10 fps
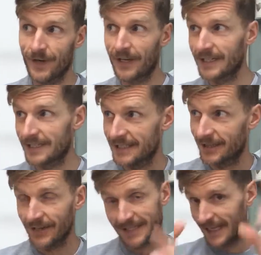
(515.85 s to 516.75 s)
I can
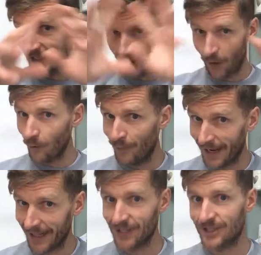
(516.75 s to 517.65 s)
kind of see it's a whole
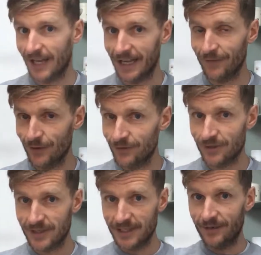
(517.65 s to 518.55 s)
package there. If you're
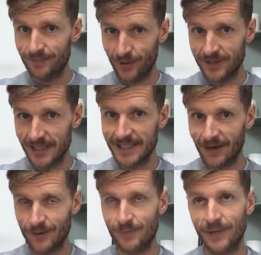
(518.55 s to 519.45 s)
interested, I'll put
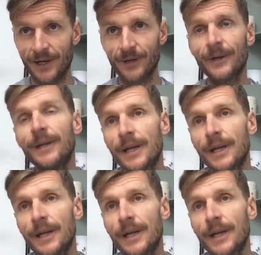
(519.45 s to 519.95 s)
details below.